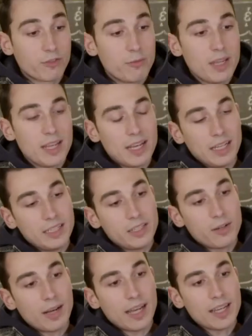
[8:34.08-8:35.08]
me,
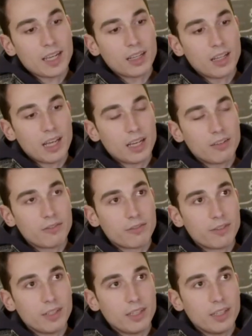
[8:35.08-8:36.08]
I get a
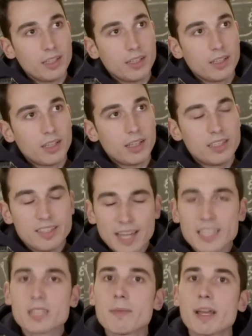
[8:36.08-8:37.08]

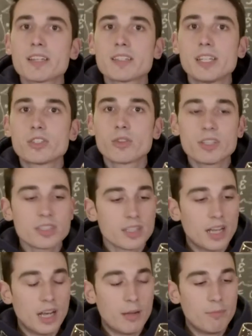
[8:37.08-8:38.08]
nice amount of citrus.
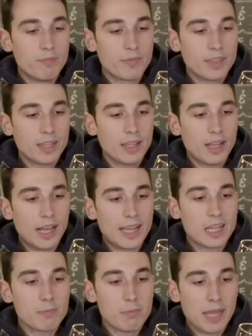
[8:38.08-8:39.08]
I
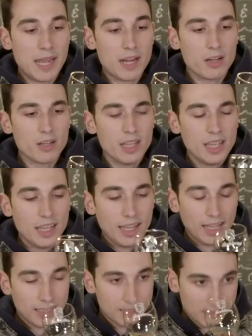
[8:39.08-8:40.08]
get pear,
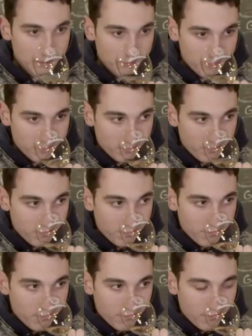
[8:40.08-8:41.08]
and
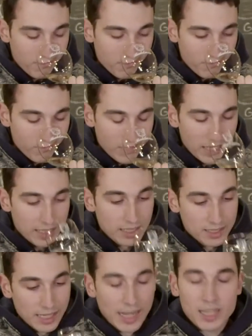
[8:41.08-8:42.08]
yeah,
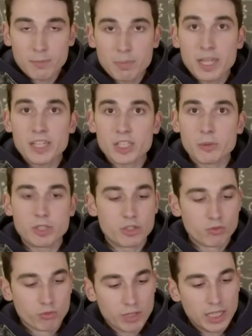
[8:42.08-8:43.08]
it's kind of peachy, which
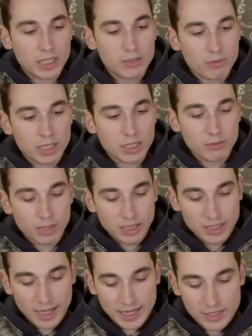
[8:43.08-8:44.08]
is really, really,
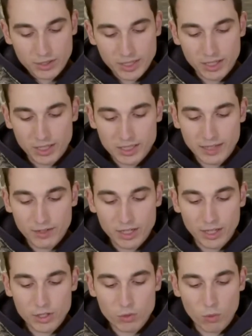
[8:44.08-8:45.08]
really nice. So here, let's give it
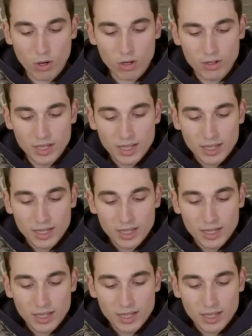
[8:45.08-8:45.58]
another swirl,